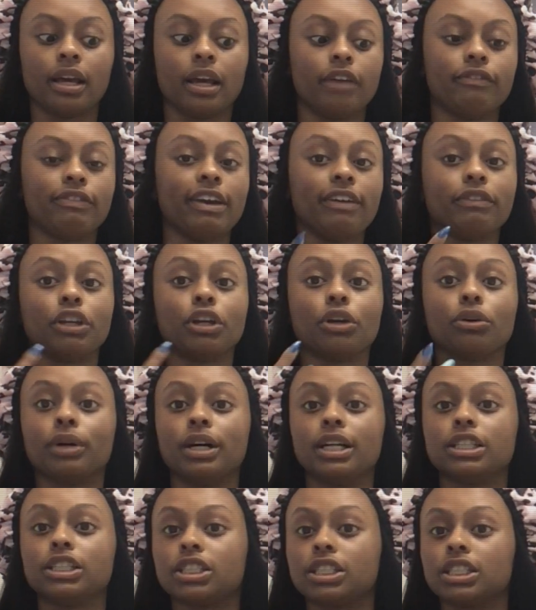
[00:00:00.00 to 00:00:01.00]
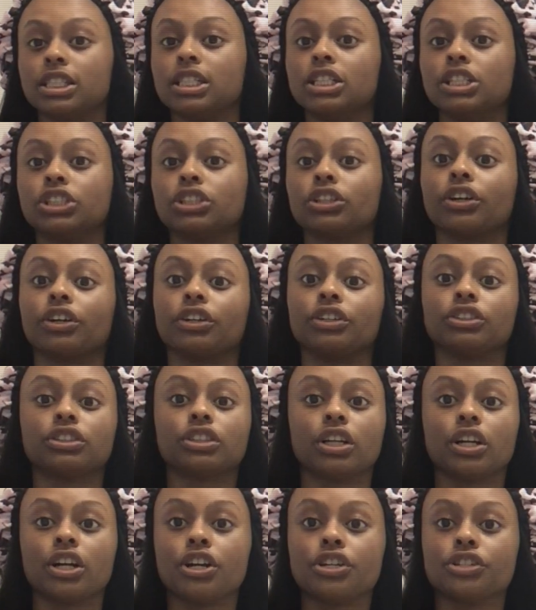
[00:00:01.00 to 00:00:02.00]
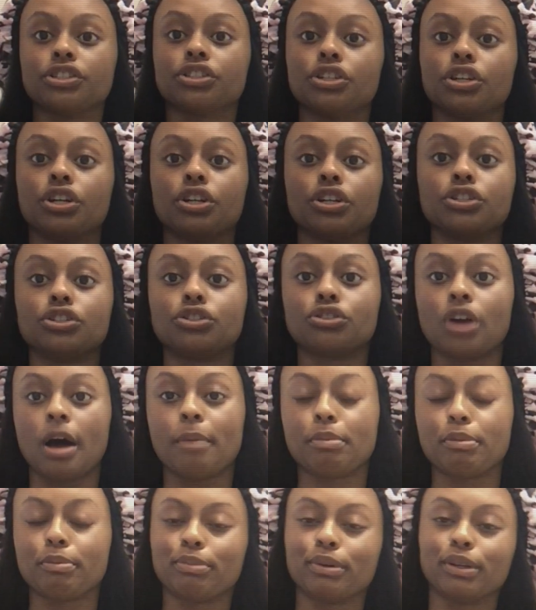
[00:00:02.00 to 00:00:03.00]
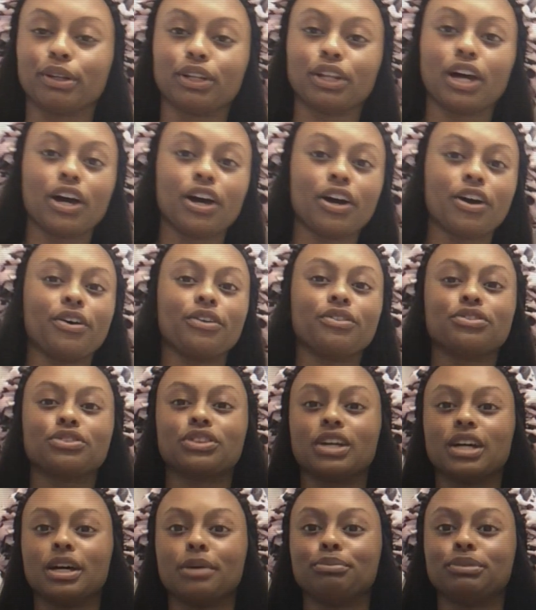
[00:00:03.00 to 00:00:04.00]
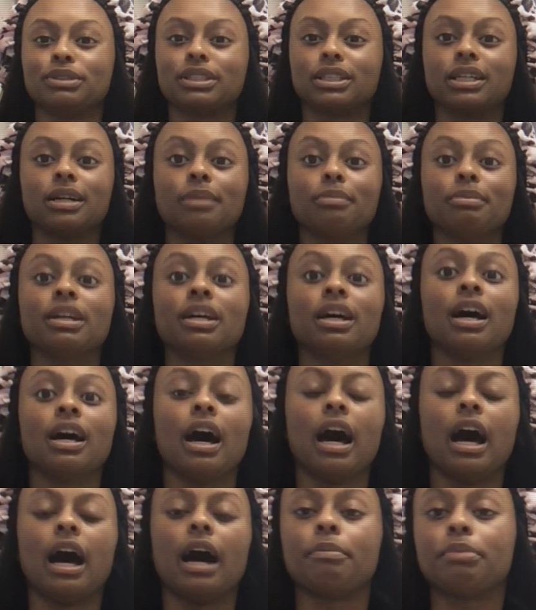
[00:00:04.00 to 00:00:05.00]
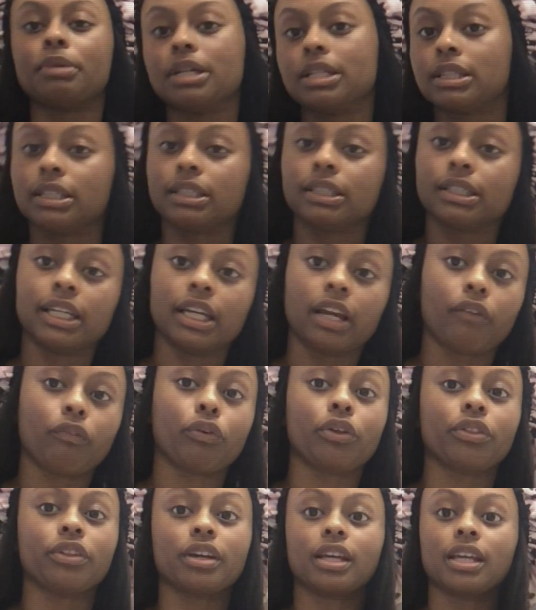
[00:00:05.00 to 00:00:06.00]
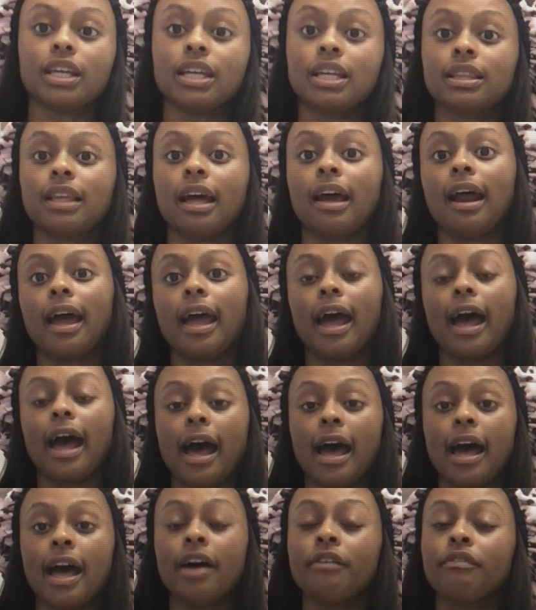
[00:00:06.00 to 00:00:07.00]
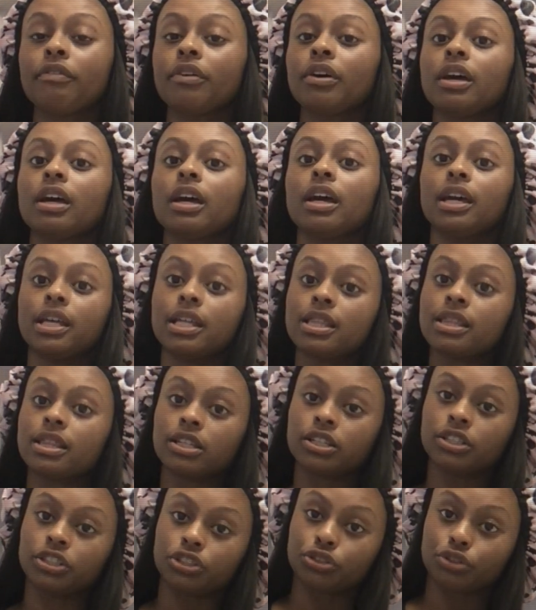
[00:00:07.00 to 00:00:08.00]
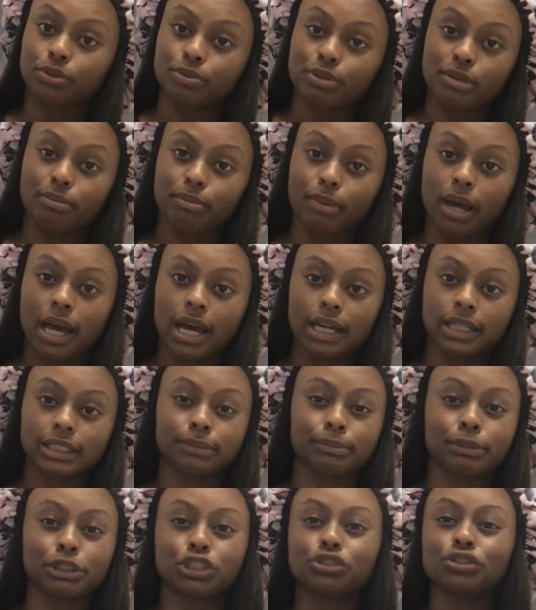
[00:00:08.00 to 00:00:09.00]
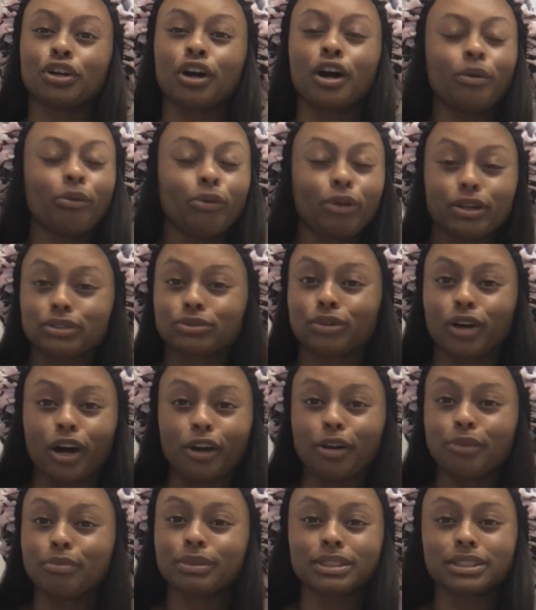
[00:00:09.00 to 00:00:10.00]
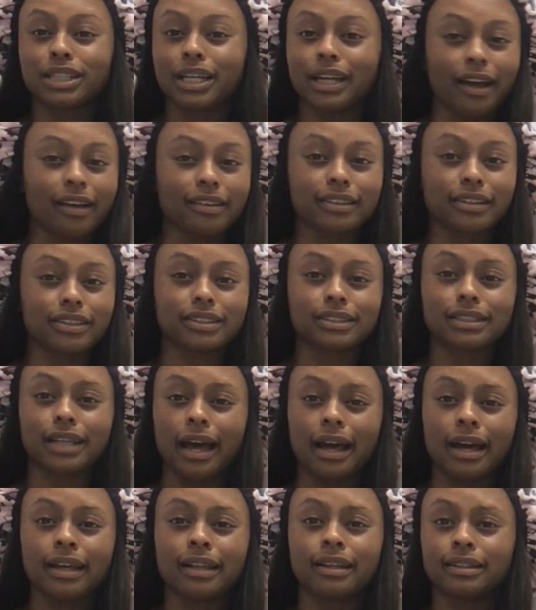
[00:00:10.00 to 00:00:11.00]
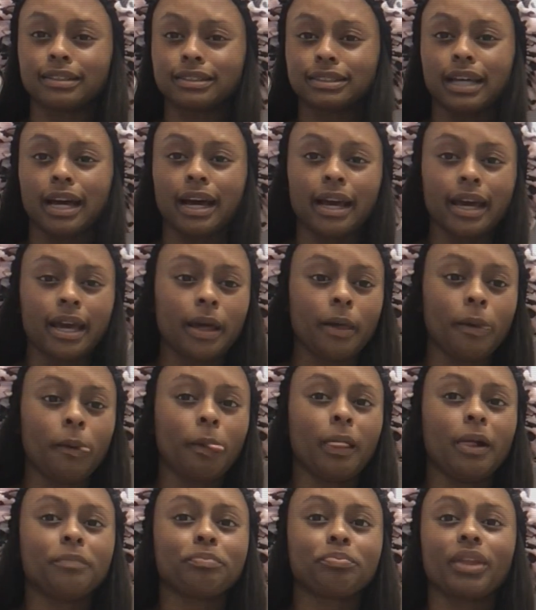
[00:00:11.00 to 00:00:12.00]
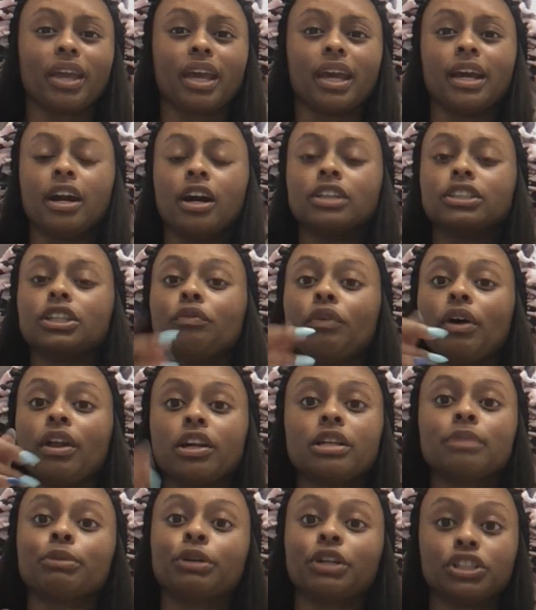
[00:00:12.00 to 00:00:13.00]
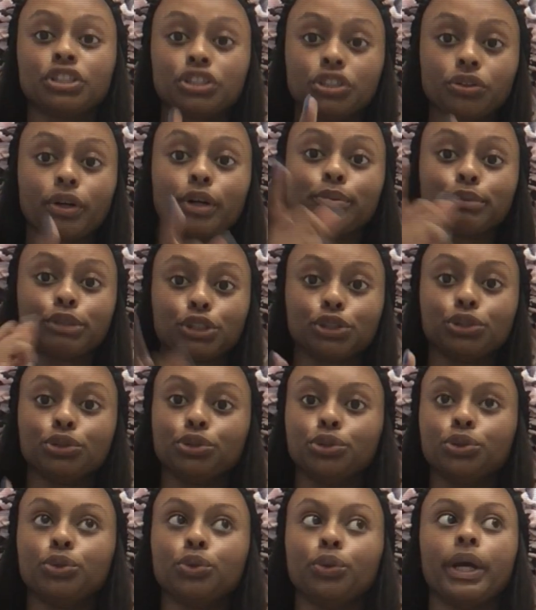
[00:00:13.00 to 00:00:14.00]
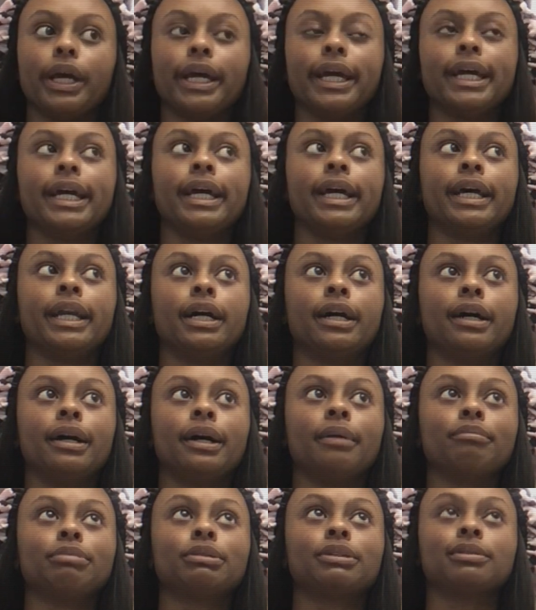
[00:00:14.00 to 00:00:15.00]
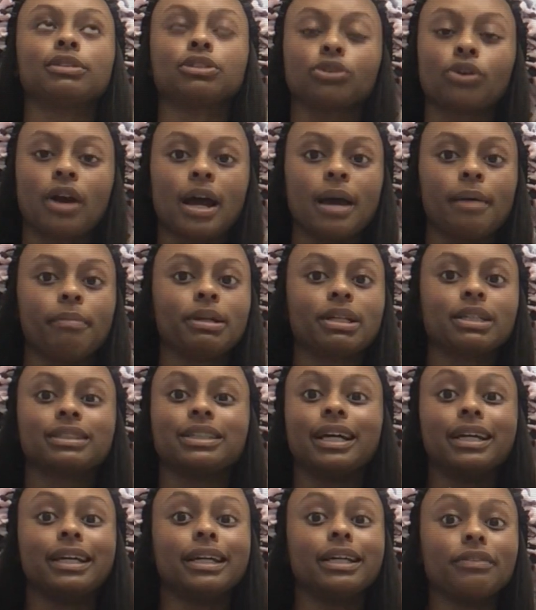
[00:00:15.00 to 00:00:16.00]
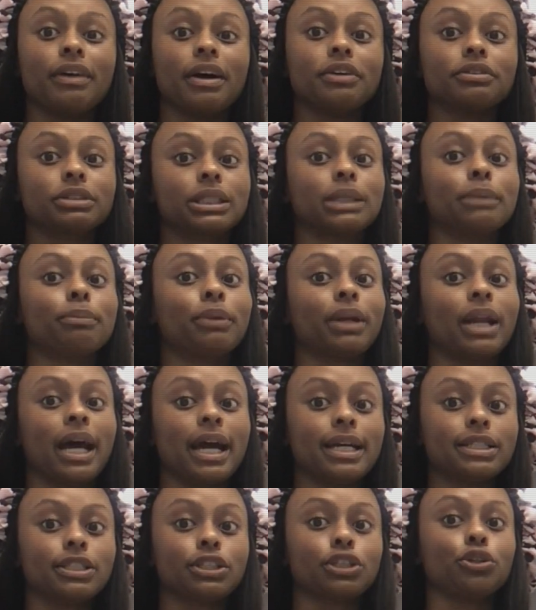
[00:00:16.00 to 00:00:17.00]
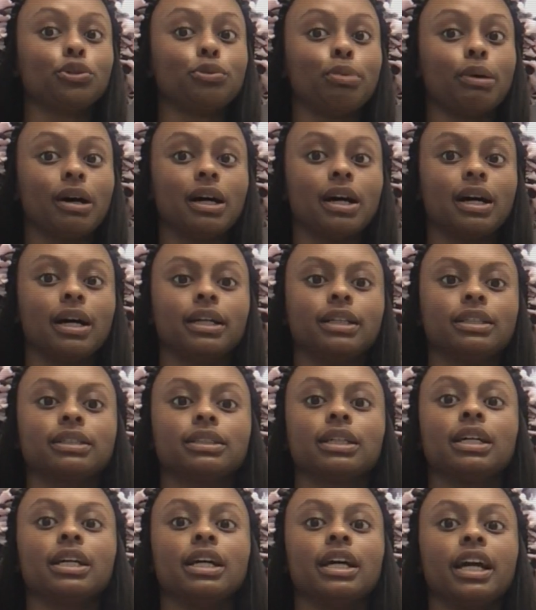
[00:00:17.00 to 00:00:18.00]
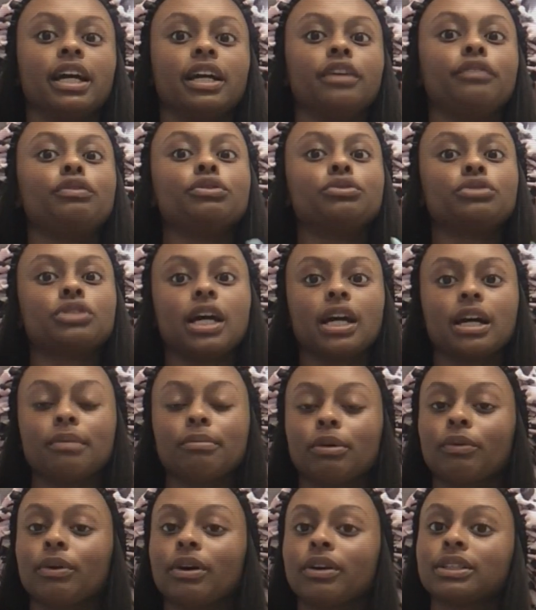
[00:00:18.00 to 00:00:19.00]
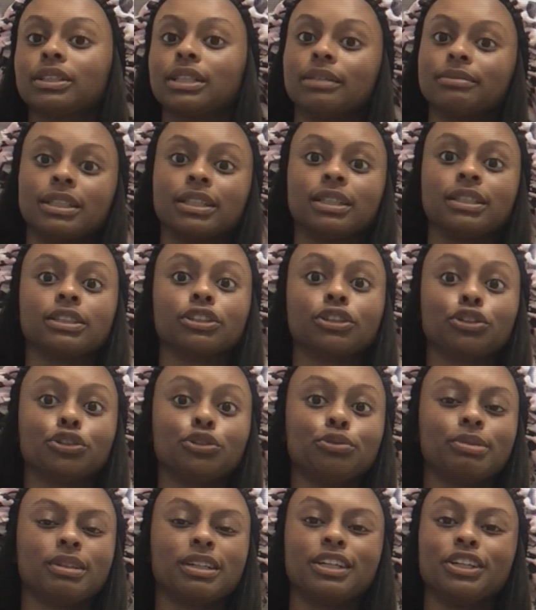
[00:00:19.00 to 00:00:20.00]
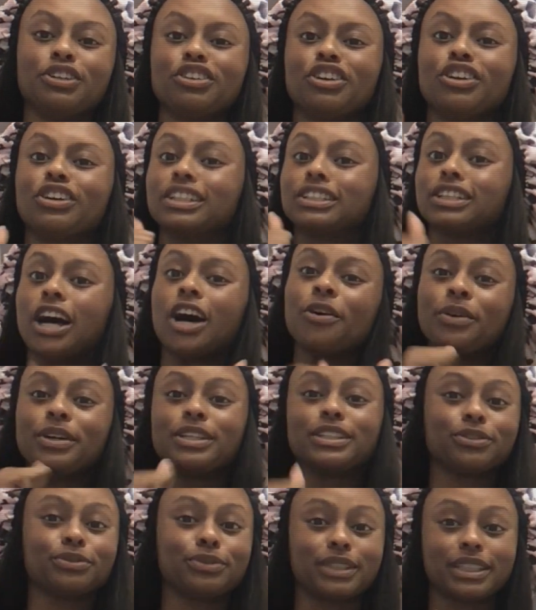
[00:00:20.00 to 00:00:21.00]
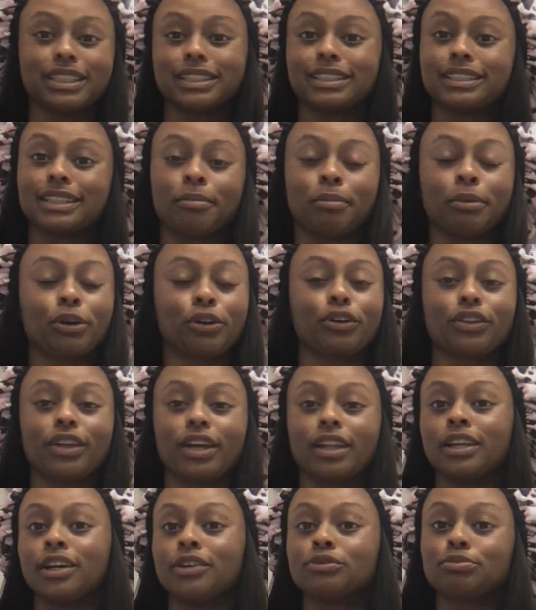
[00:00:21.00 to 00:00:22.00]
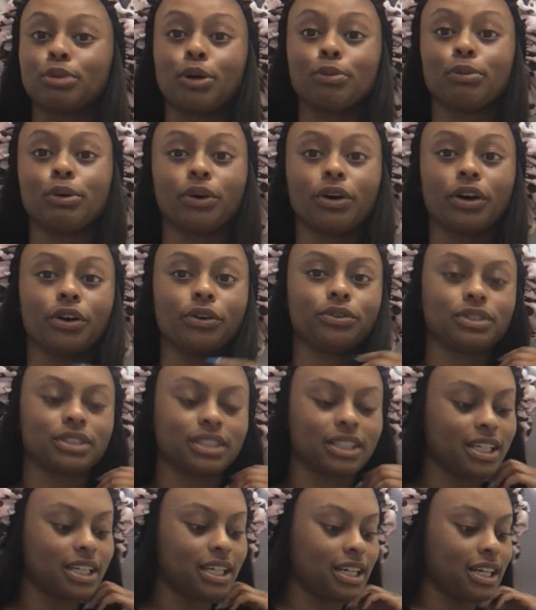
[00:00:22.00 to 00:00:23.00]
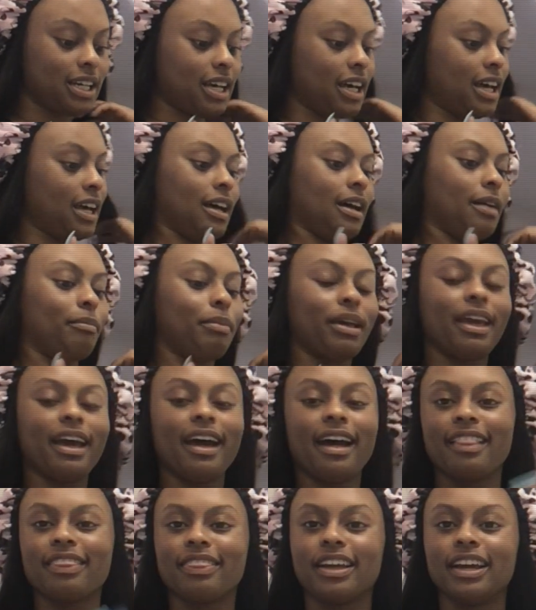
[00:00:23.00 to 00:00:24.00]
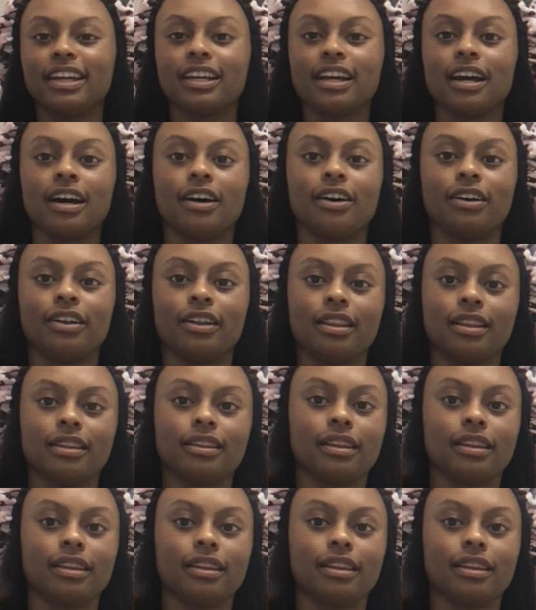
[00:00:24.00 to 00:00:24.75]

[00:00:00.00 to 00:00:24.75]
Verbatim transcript: If you have any questions or concerns, drop them below. Thumbs up. I'll put the link for the kit that I have in the description box. But you're always welcome to check out their sky, their site and also follow them on Instagram too and um, subscribe because they give out some nice coupons. And if you check them around the time that it's a coupon, you know it's always a win because I'm a girl that loves promo codes. But yeah, thank y'all.